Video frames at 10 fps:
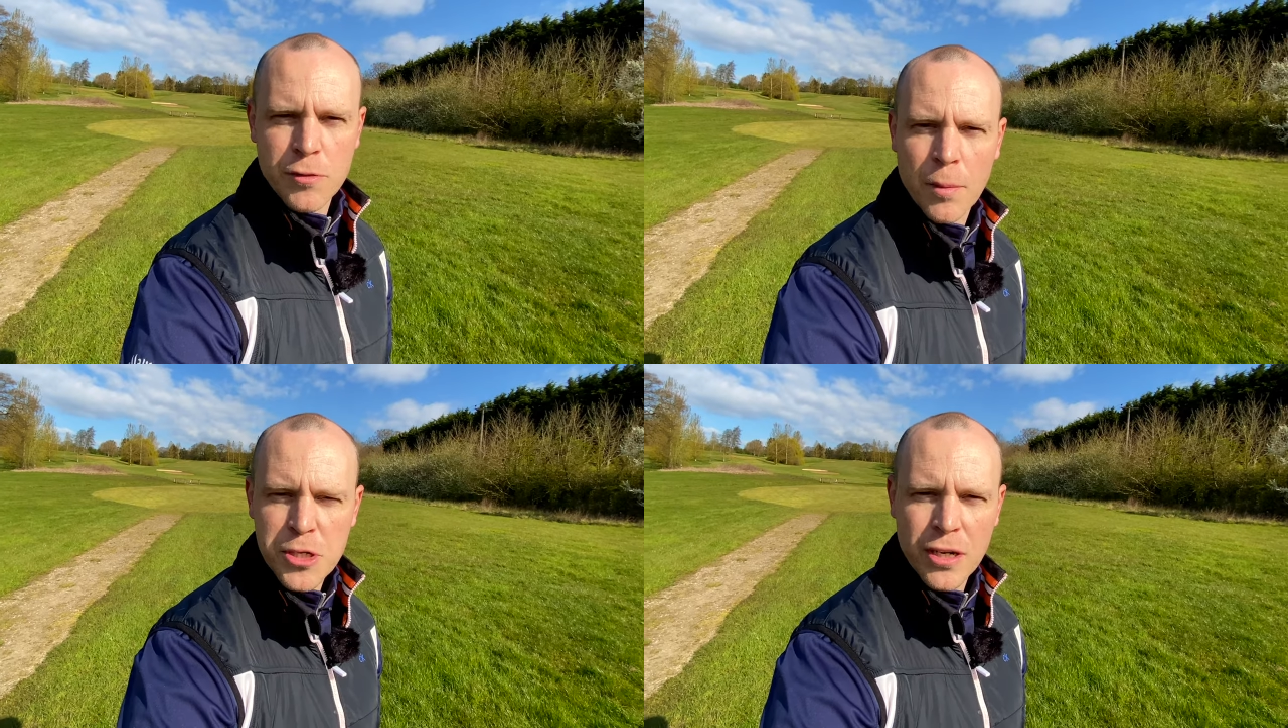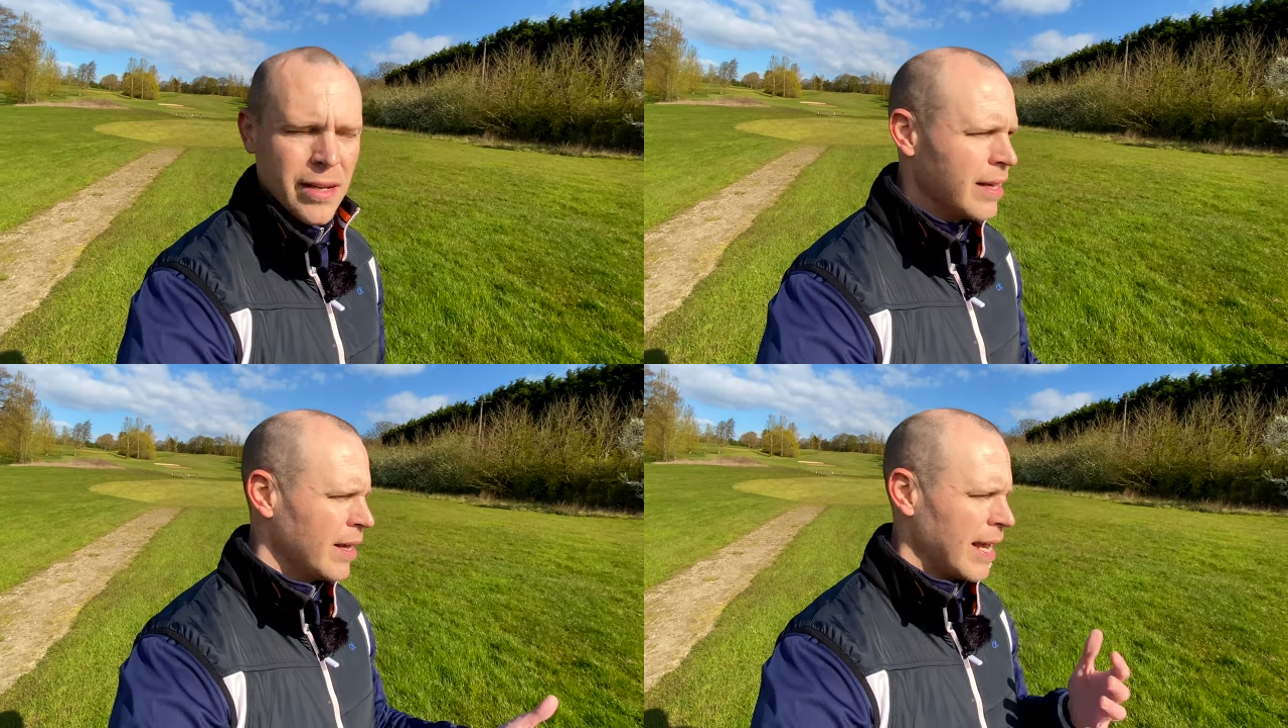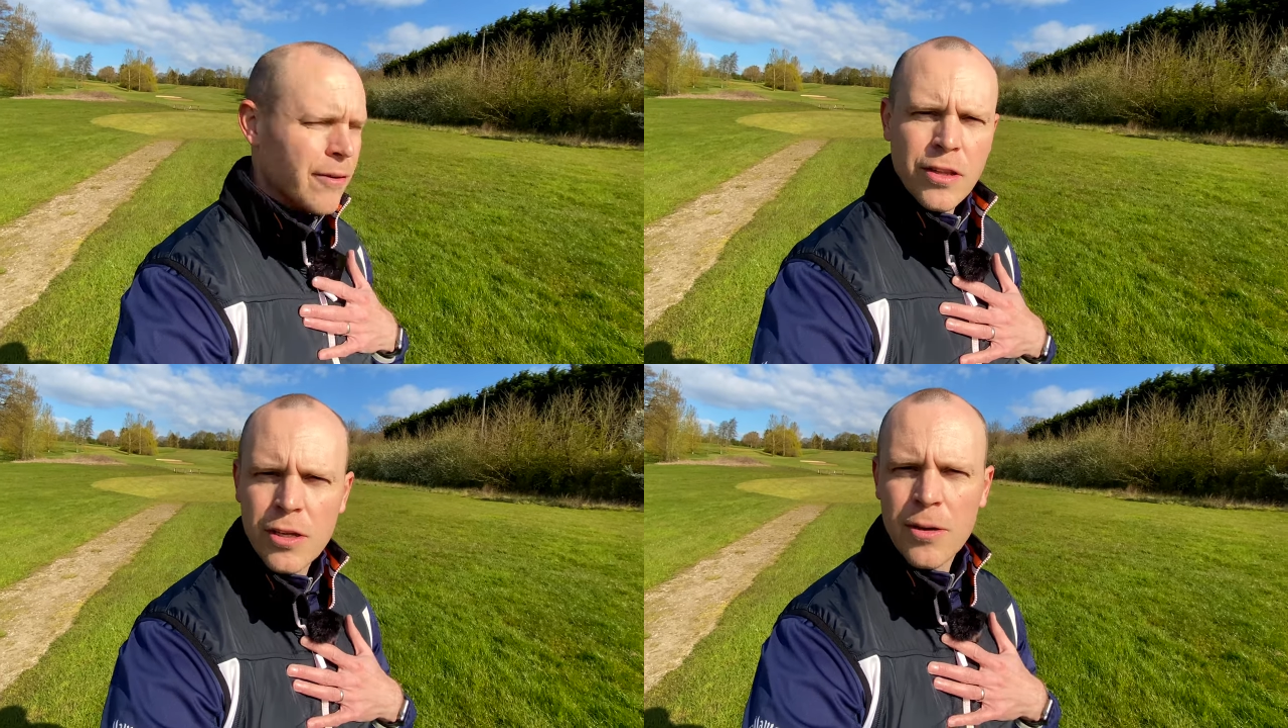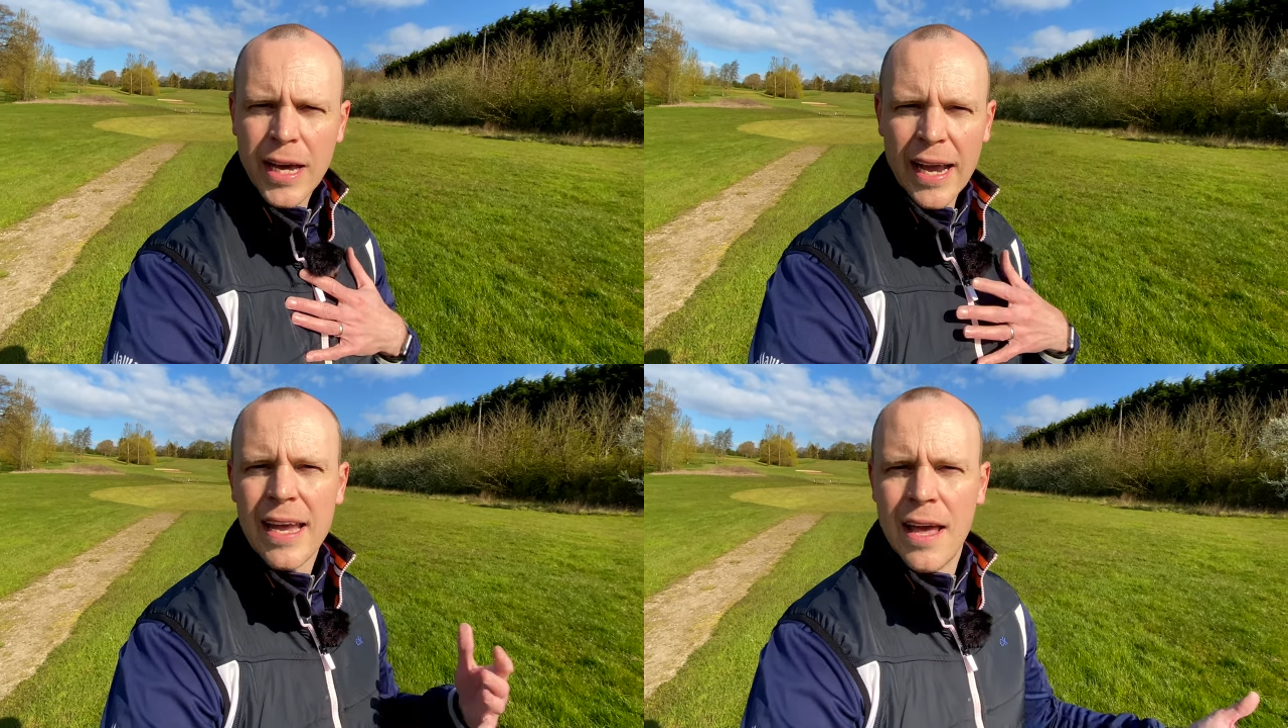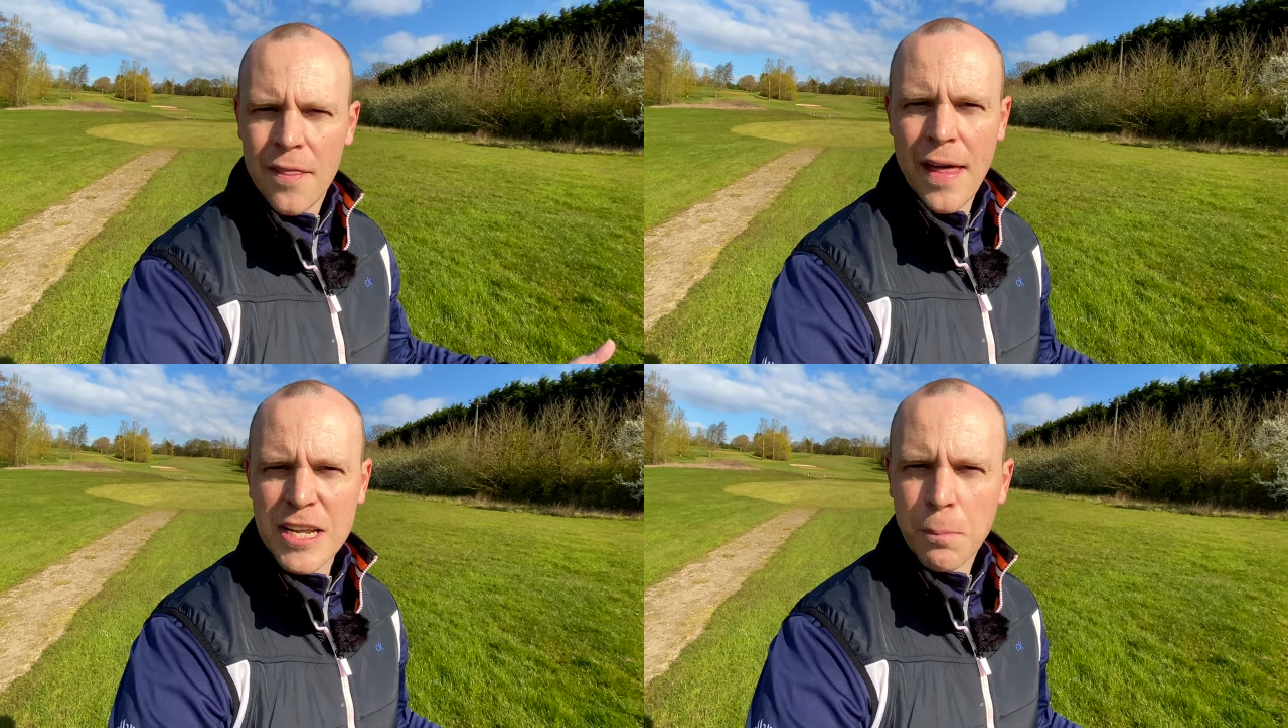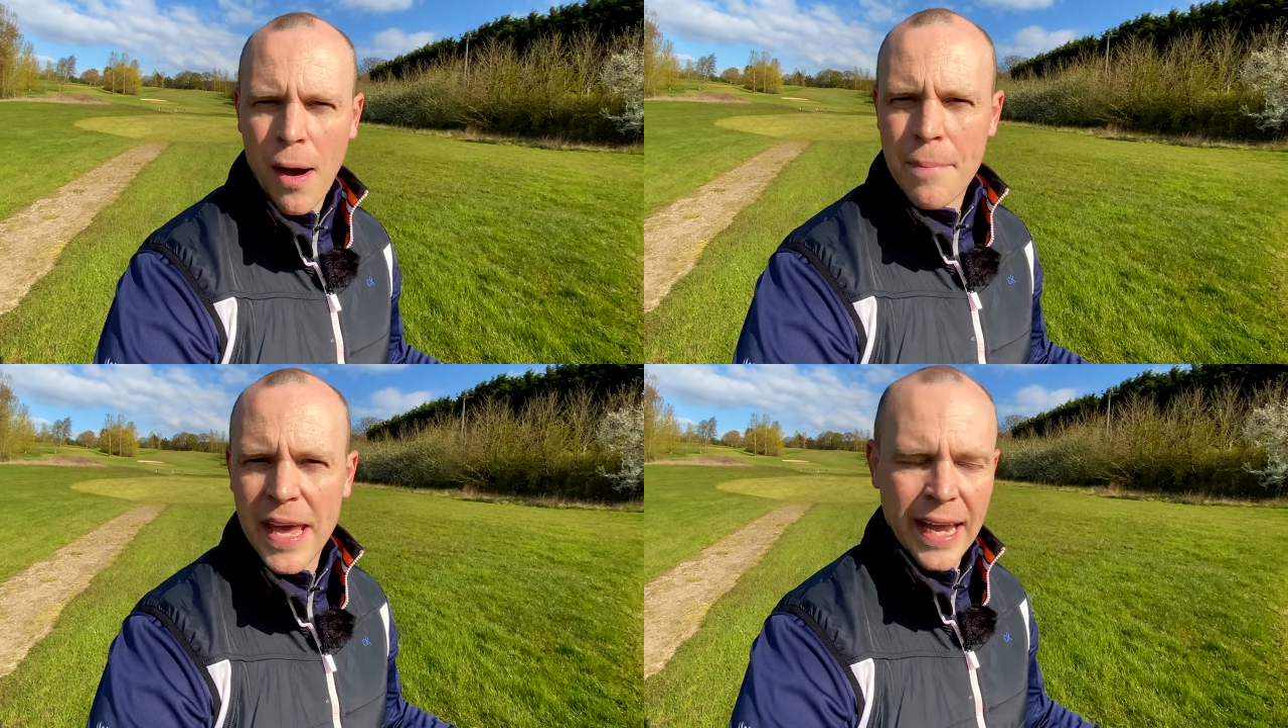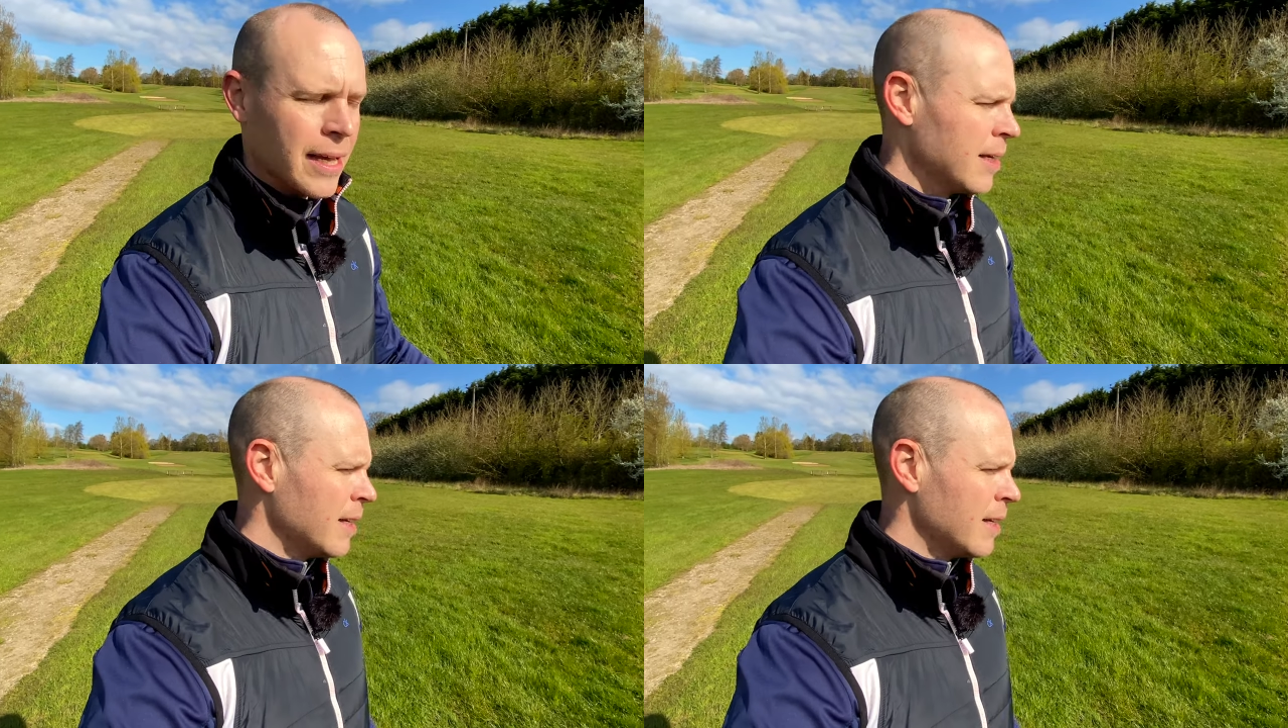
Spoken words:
option, here in the UK, that's my pick.